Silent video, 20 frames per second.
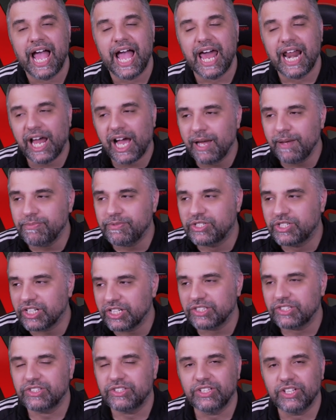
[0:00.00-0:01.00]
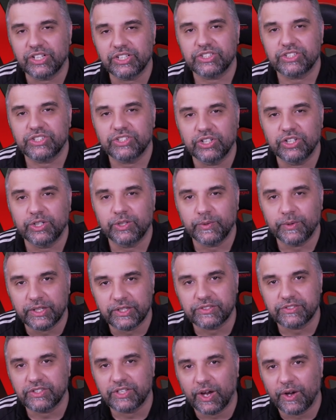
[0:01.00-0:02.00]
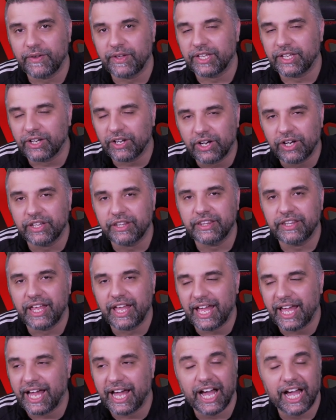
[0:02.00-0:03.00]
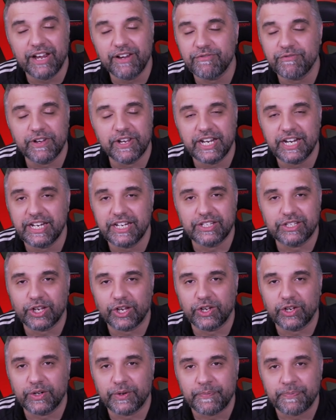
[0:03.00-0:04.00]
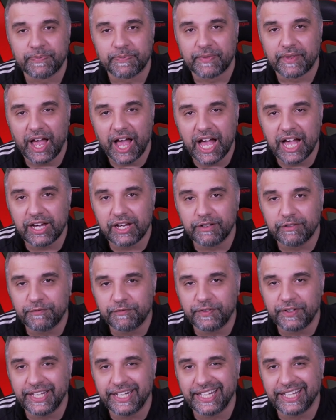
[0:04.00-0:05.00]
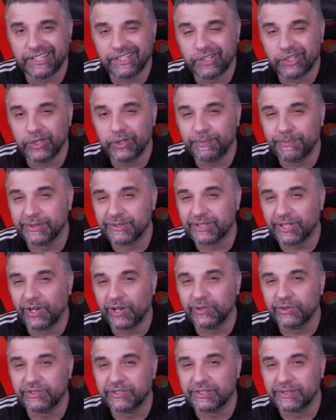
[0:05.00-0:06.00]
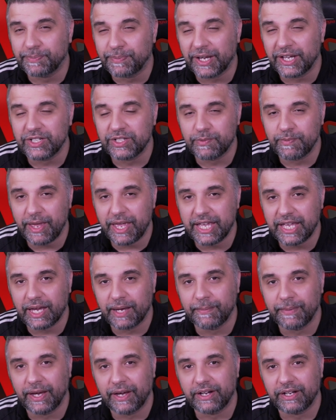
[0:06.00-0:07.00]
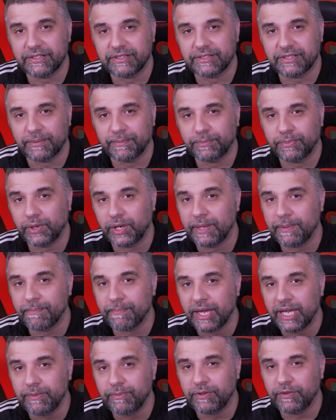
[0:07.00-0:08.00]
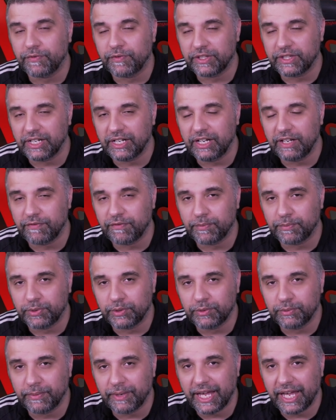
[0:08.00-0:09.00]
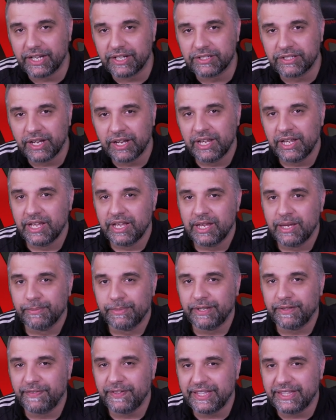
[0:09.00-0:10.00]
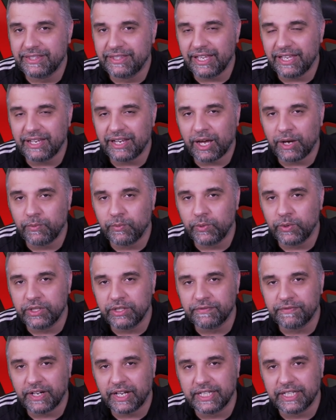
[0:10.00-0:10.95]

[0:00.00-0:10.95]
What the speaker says: And I'm just not sure what's going on there. I really don't. I got a feeling Cooper's old sponge may come out at some point, maybe for the Liverpool match. But if it did, I would have